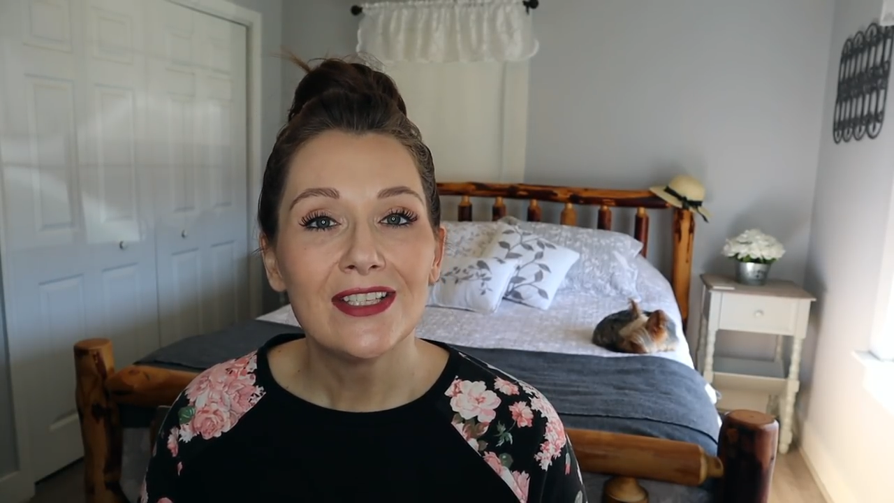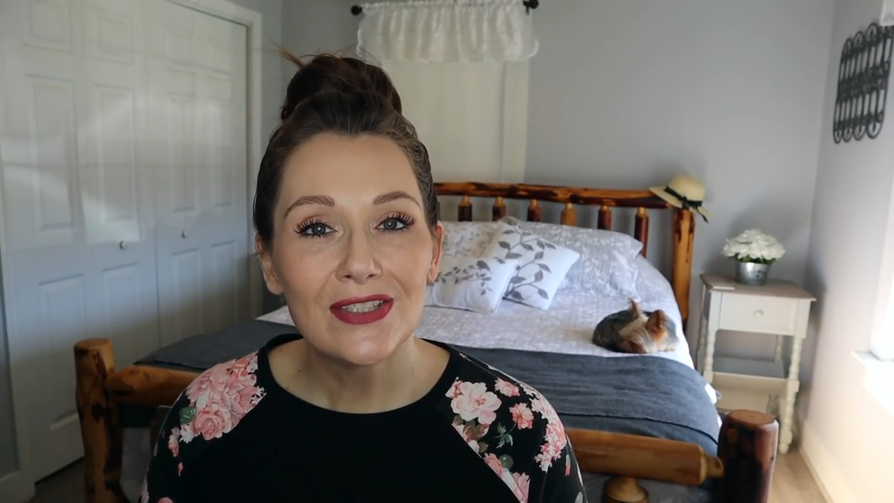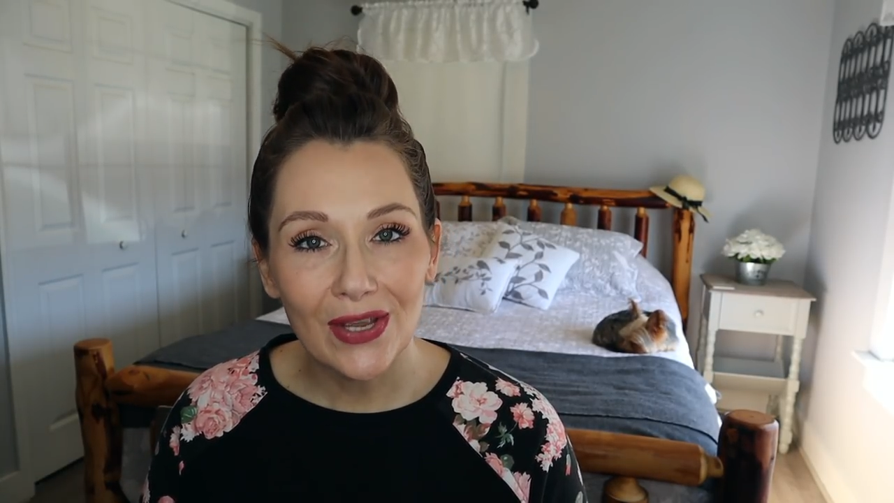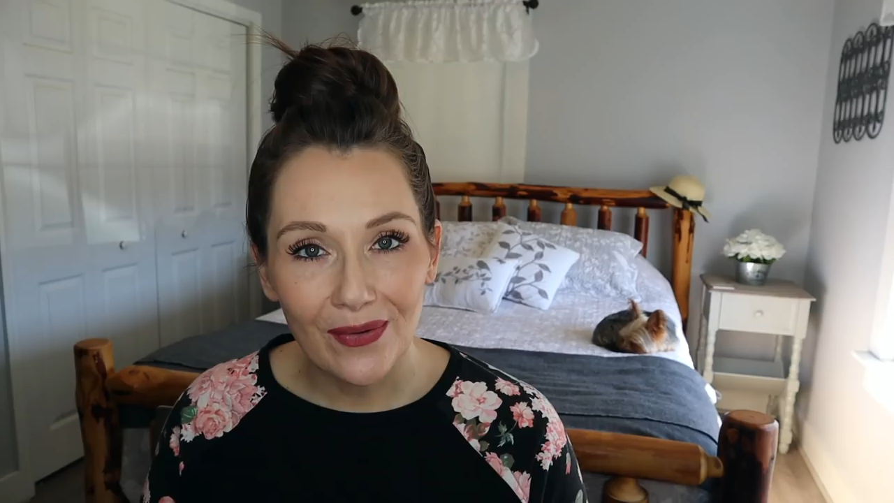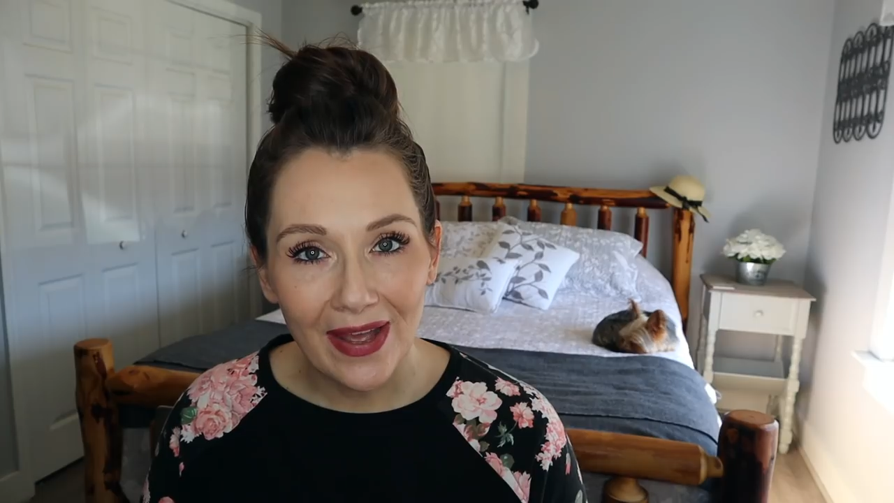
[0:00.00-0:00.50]

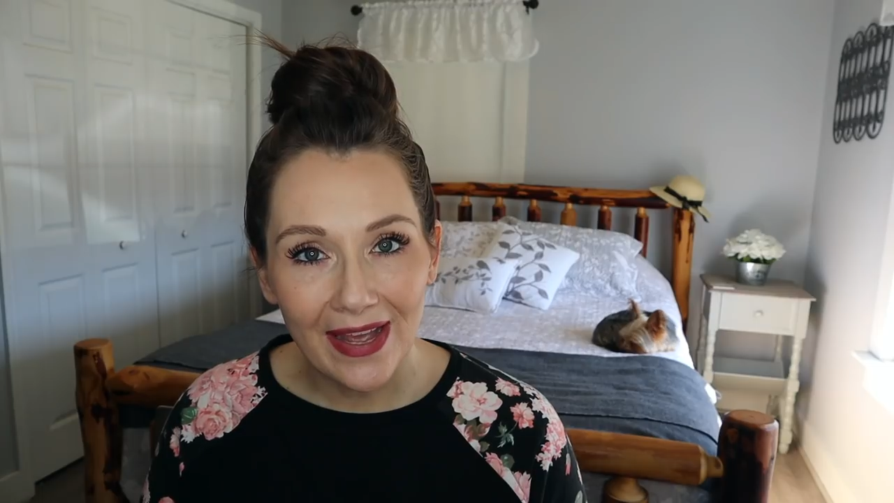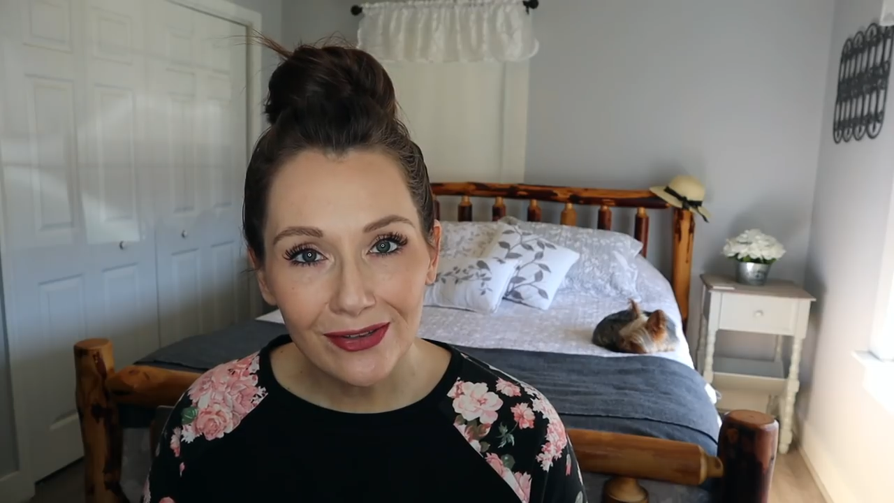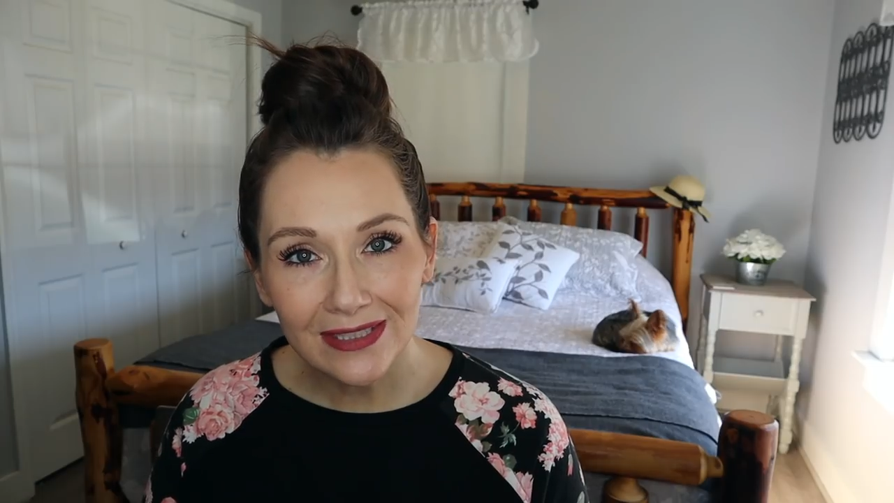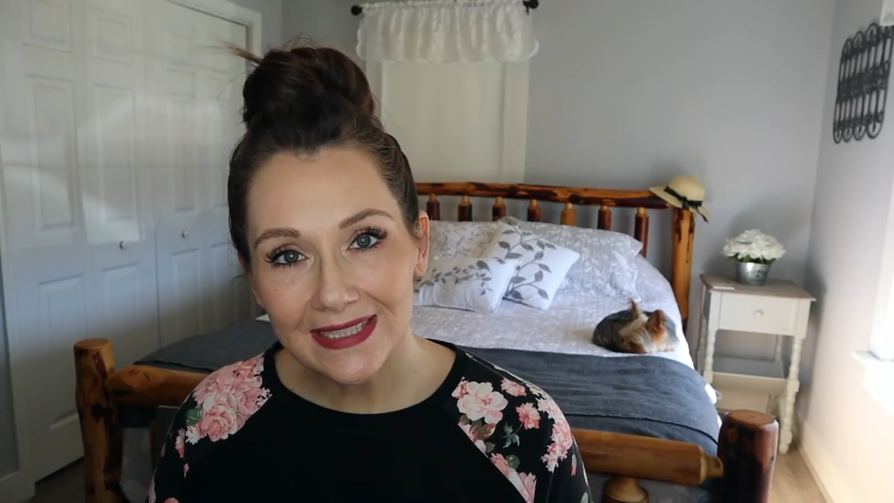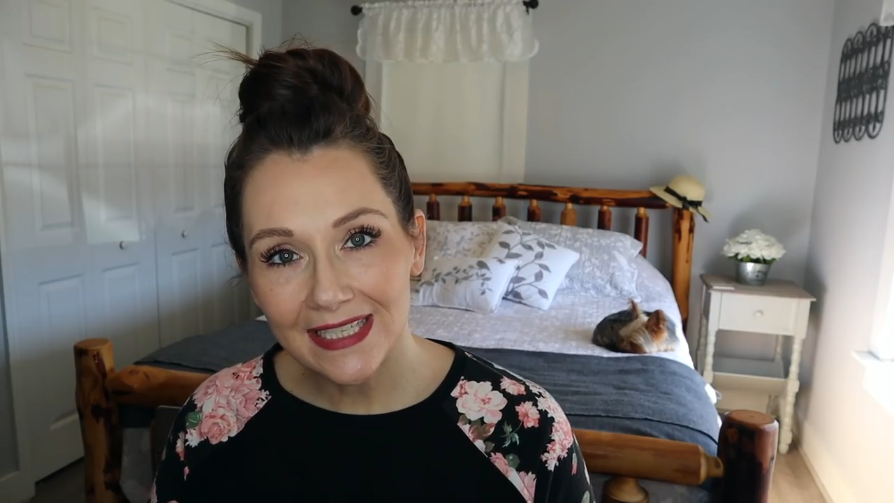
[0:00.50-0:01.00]
So
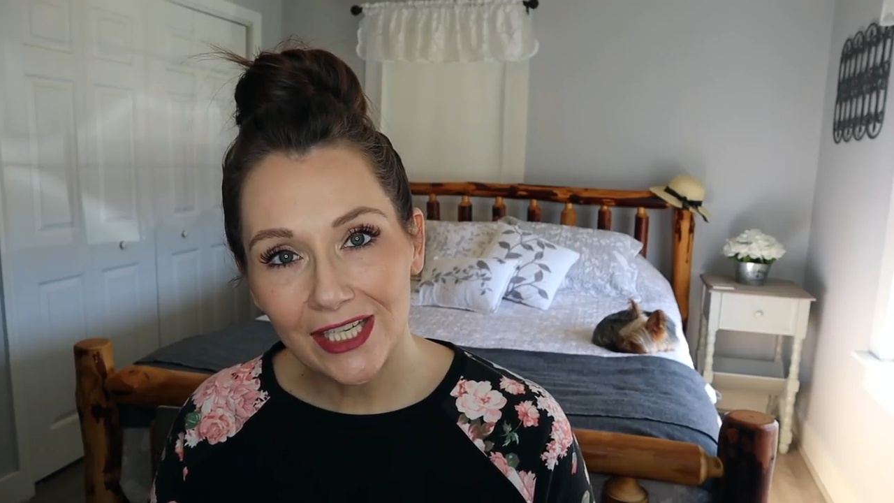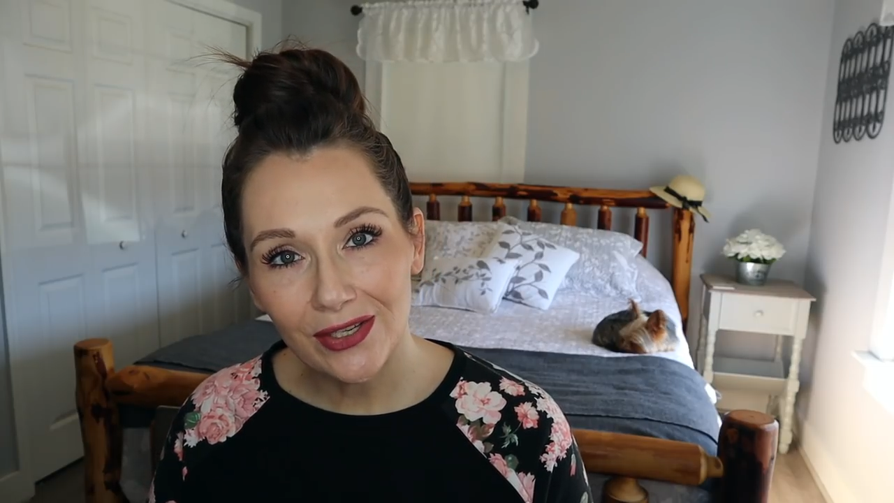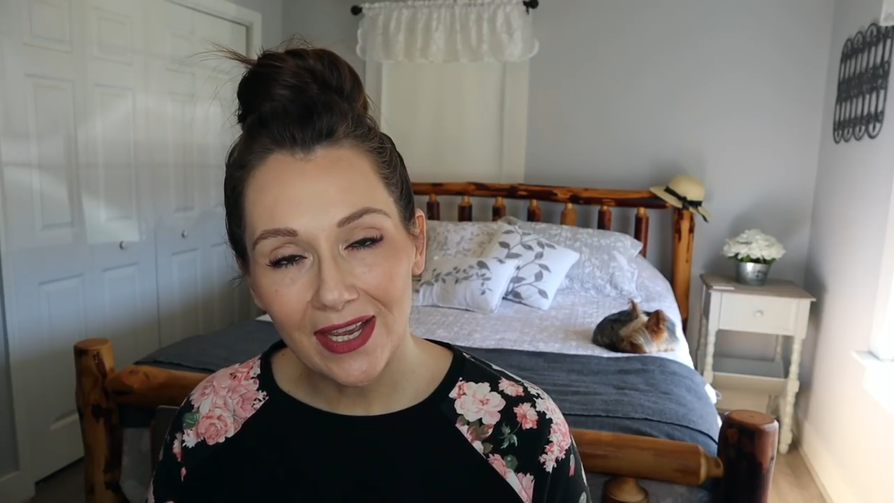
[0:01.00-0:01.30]
I will see you